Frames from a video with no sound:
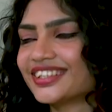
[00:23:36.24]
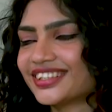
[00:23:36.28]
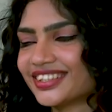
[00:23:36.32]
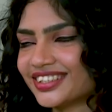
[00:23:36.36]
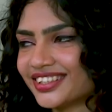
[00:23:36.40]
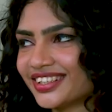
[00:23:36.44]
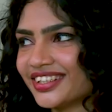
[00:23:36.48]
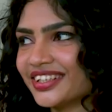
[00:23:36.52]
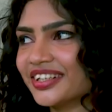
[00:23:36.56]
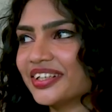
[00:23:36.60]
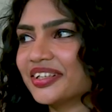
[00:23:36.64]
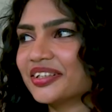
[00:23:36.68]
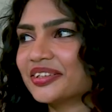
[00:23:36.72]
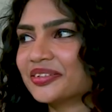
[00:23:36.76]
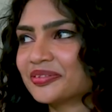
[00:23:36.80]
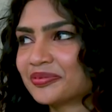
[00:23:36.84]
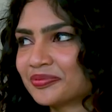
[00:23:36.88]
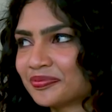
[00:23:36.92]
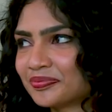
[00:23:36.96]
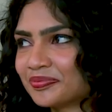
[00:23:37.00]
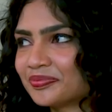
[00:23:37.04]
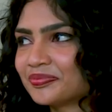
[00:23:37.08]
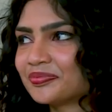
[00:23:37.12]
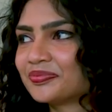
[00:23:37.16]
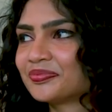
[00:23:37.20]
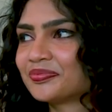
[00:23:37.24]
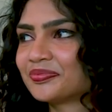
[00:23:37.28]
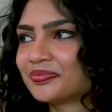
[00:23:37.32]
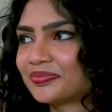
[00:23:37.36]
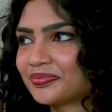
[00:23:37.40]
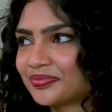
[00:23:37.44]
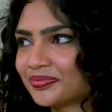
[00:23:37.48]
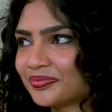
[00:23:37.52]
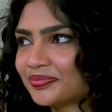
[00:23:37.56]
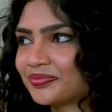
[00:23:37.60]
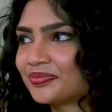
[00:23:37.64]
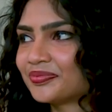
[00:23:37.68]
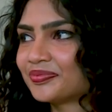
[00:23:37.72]
So yeah, I think it's
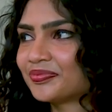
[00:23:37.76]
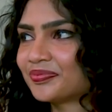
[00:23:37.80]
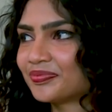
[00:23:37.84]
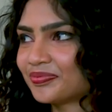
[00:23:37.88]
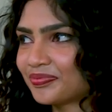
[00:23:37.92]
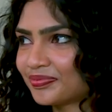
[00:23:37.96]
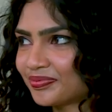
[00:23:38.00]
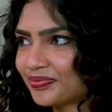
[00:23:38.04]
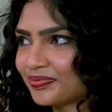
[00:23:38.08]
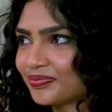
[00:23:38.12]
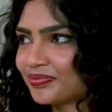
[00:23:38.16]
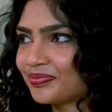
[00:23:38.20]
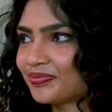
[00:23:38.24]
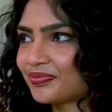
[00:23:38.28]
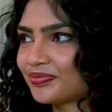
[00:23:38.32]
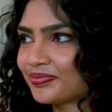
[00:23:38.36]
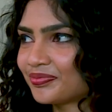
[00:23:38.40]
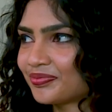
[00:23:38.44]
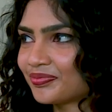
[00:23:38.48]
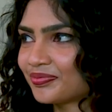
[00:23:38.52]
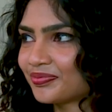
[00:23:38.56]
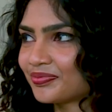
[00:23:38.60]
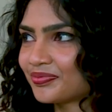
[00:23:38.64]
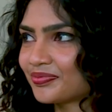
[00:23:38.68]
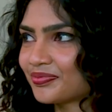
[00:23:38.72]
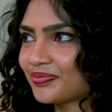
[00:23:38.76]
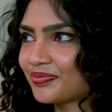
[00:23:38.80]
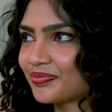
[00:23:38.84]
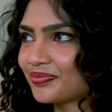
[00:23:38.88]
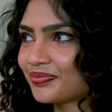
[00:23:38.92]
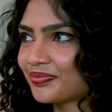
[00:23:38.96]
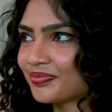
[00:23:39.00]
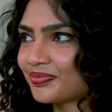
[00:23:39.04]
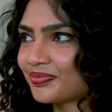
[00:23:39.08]
easier to say, yeah, this is the thing.